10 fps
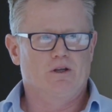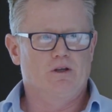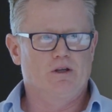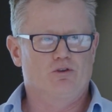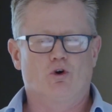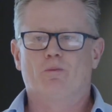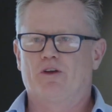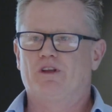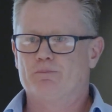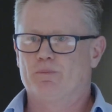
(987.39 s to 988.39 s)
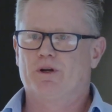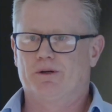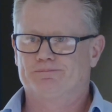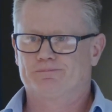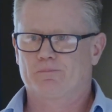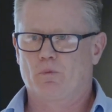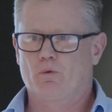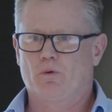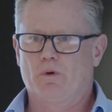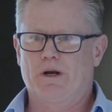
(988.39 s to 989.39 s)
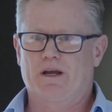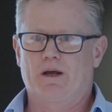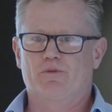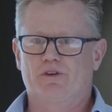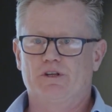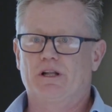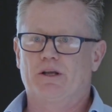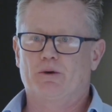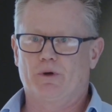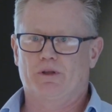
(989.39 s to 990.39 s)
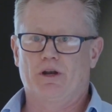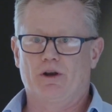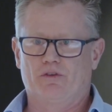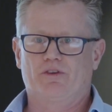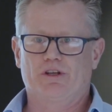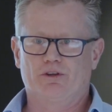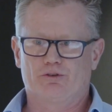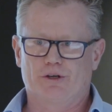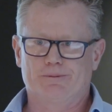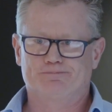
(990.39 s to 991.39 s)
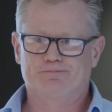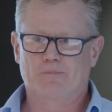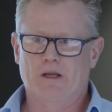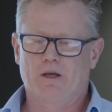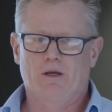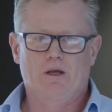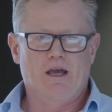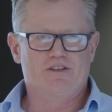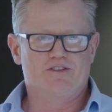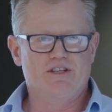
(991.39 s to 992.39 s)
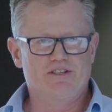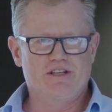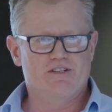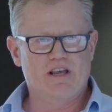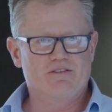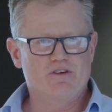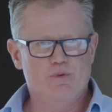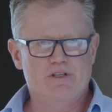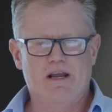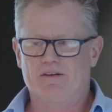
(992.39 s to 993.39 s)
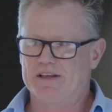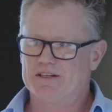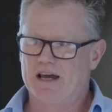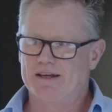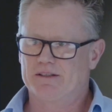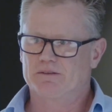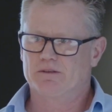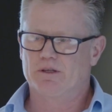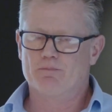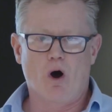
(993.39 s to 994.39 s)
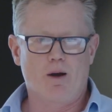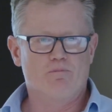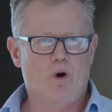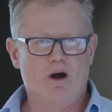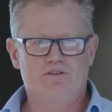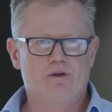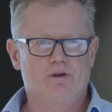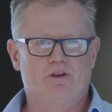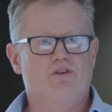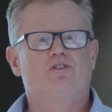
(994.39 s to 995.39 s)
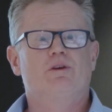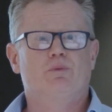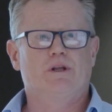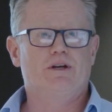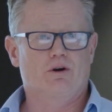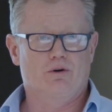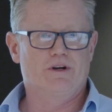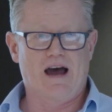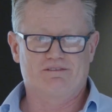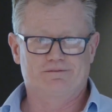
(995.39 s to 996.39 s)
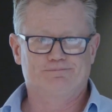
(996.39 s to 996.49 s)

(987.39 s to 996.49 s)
It's almost impotent when it comes to dealing with a non-signatory. At 60 to 70% of intake, my view is it's simply not good enough.